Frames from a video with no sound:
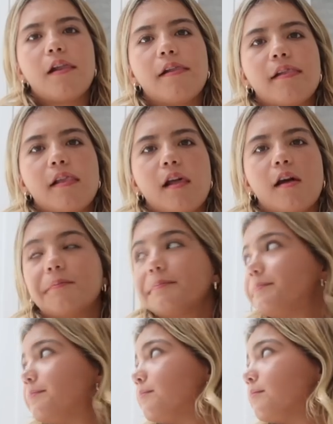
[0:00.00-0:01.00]
It was
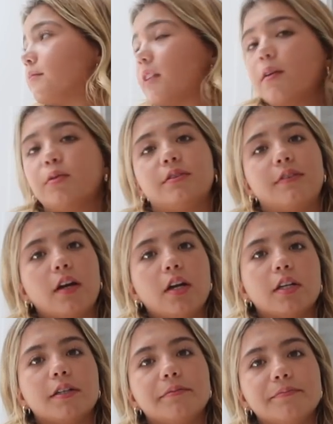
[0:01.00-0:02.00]
very
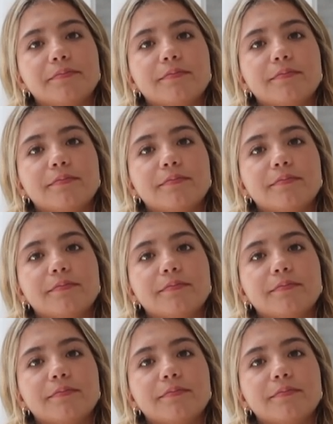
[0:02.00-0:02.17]
good.